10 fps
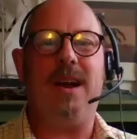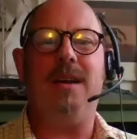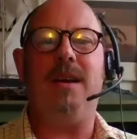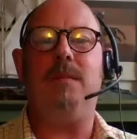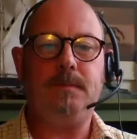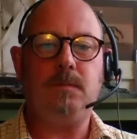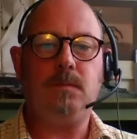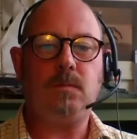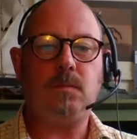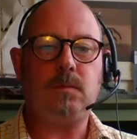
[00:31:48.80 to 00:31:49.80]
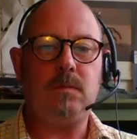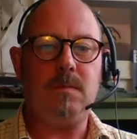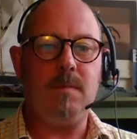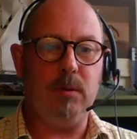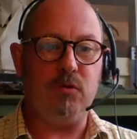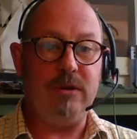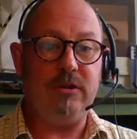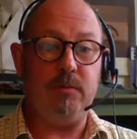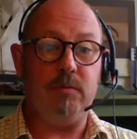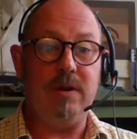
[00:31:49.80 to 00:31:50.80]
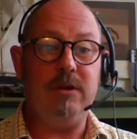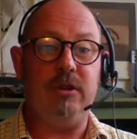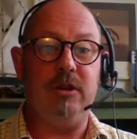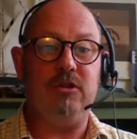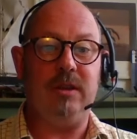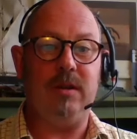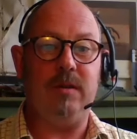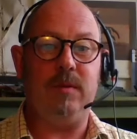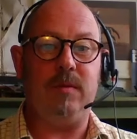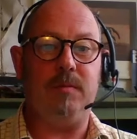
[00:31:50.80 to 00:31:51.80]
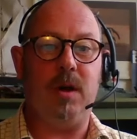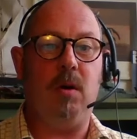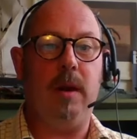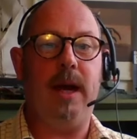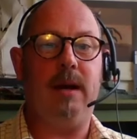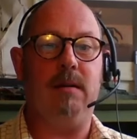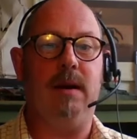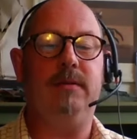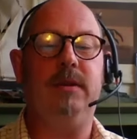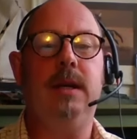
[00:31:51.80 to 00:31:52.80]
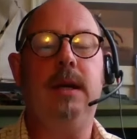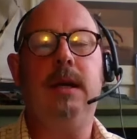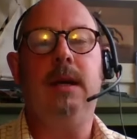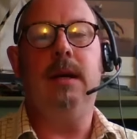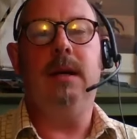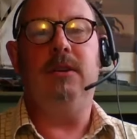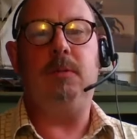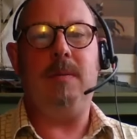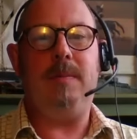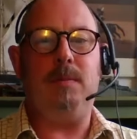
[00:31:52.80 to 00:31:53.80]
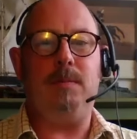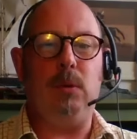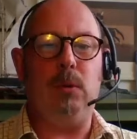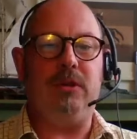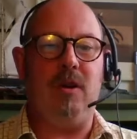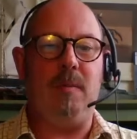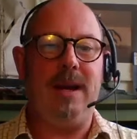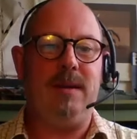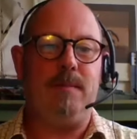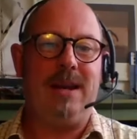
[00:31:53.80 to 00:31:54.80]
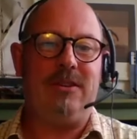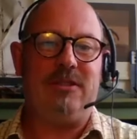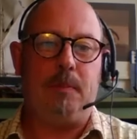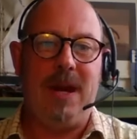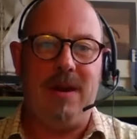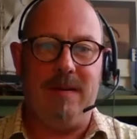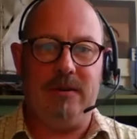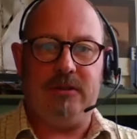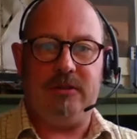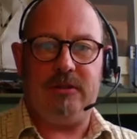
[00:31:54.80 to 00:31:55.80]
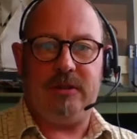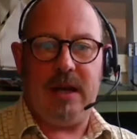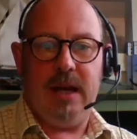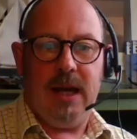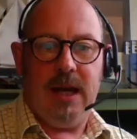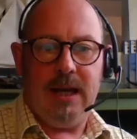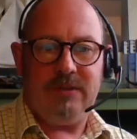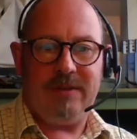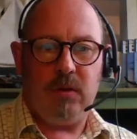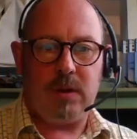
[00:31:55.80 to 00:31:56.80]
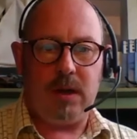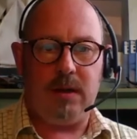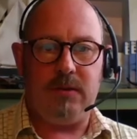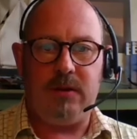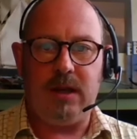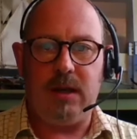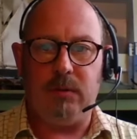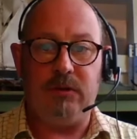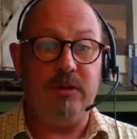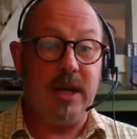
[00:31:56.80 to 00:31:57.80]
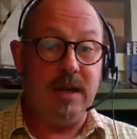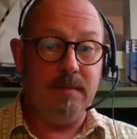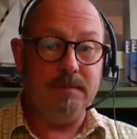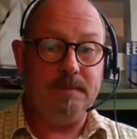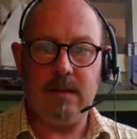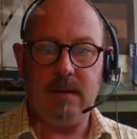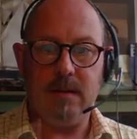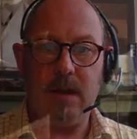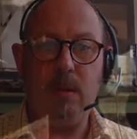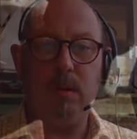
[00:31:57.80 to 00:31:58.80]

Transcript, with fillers: I, I, when I was re researching the, the, the whole aircraft, the Speary ball turret made, made its appearance, uh, let's have a look, I think it was the D. No,